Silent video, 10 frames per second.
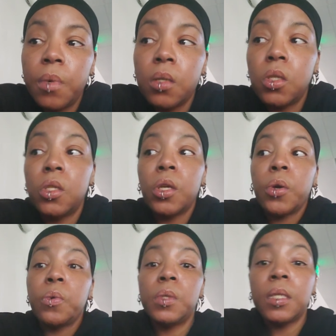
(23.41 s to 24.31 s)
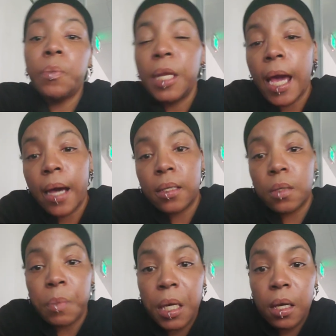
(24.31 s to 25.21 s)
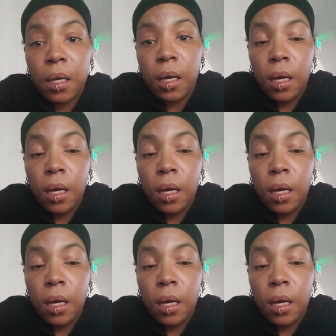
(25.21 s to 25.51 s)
so someone asked me,